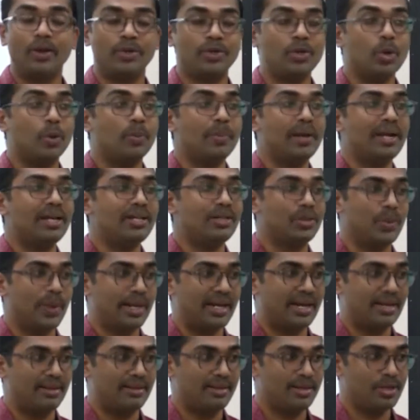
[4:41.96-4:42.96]
domain to
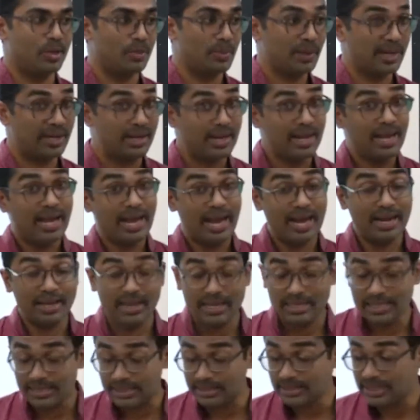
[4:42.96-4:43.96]
another domain, and
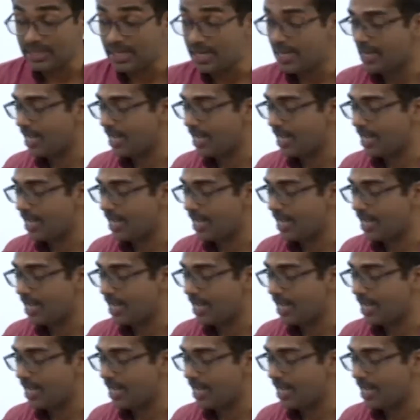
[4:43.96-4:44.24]
they are certainly